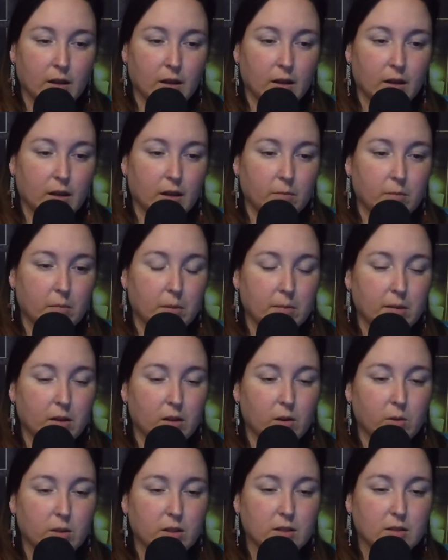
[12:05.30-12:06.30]
"My
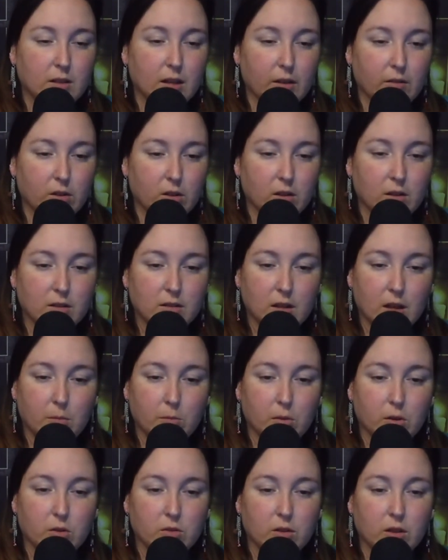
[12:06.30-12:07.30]
mother was never the same
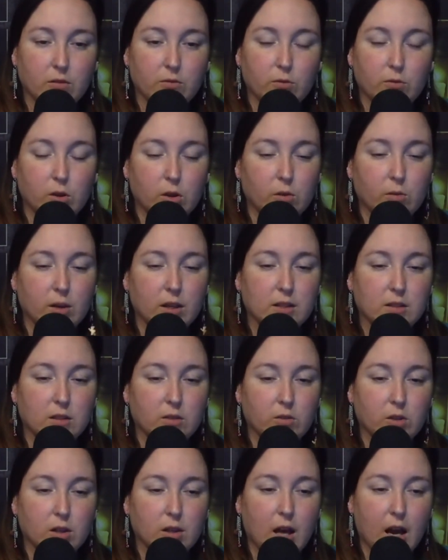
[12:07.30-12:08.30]
person for the rest of
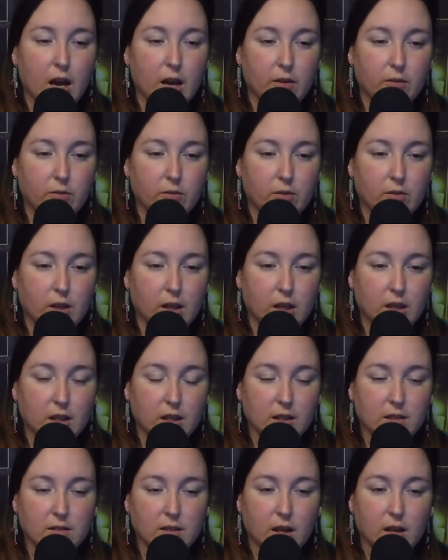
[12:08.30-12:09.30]
her life,"
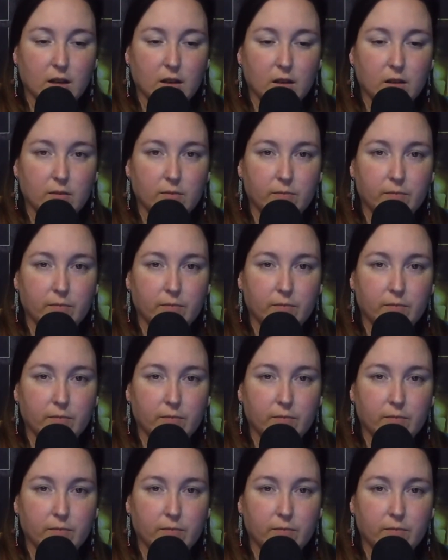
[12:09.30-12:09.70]
Andy said.